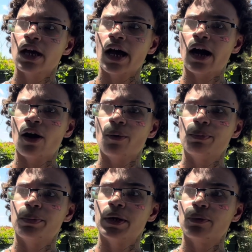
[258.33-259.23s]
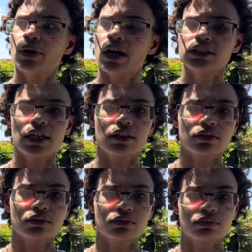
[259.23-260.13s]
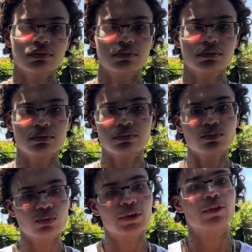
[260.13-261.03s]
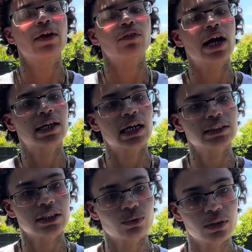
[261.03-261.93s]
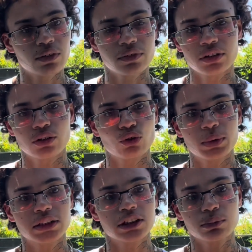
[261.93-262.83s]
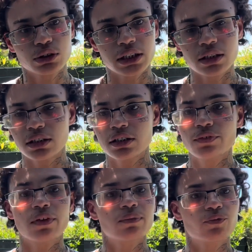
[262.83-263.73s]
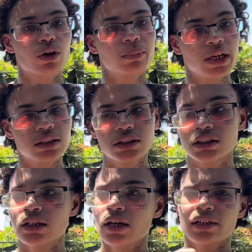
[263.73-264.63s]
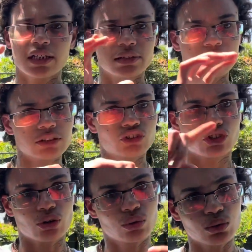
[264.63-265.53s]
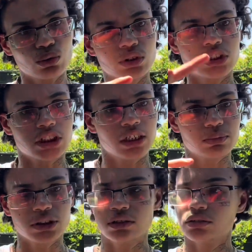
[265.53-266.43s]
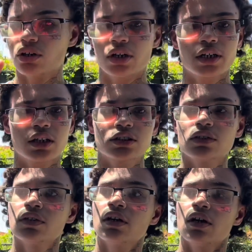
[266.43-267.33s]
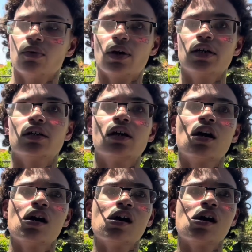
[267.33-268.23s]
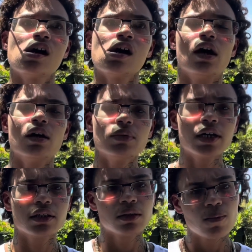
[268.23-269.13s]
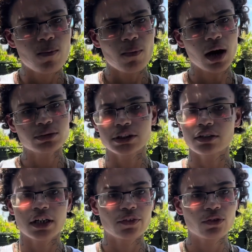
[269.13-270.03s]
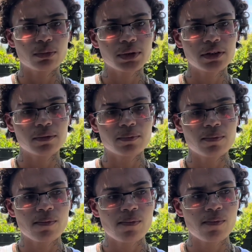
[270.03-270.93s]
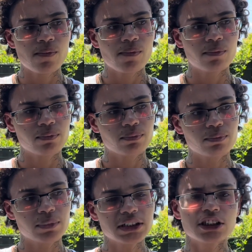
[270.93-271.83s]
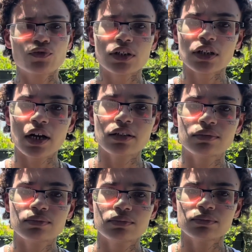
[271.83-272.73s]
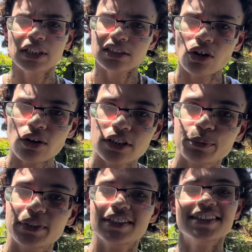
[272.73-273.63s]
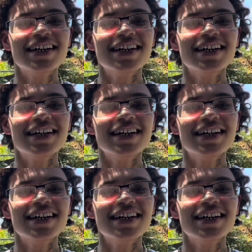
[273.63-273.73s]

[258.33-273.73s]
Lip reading: how people contact, if they ever had contact or whatever, and a little bit of symbols that they leave from aliens, these circles and shapes and all that kind of stuff, right? And I'm like, I'm staring at it for a minute. It just feel like they're talking to me.